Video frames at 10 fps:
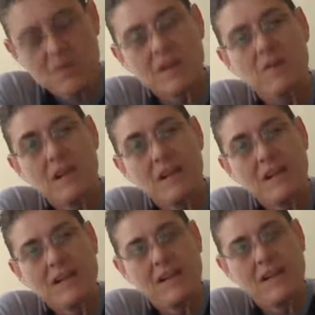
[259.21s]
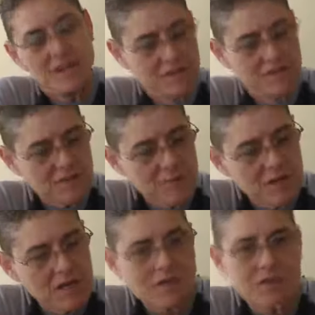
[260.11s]
anyway, that's my
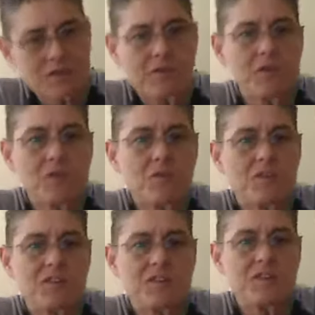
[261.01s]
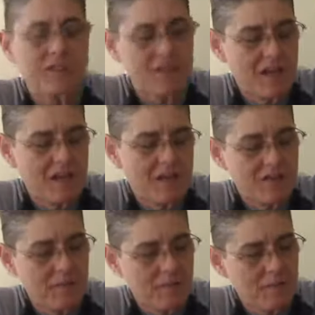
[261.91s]
answer to those questions, and that
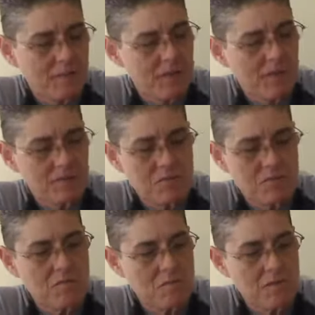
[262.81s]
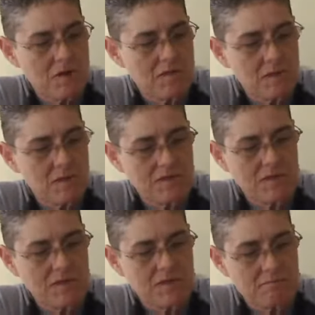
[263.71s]
eats up about 4 or 5
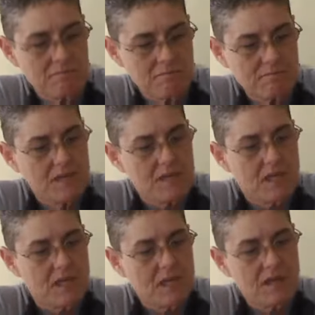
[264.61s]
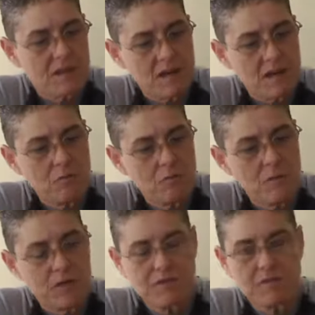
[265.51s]
minutes. And I will
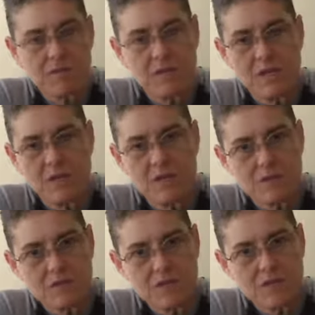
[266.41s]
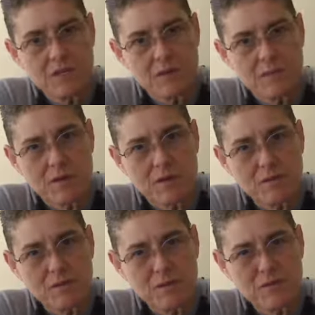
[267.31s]
be answering Lady Lover's question about my
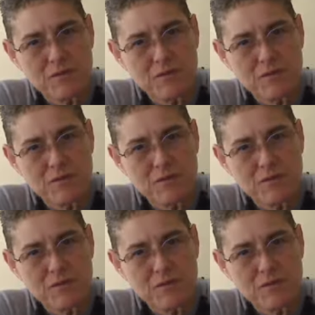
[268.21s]
3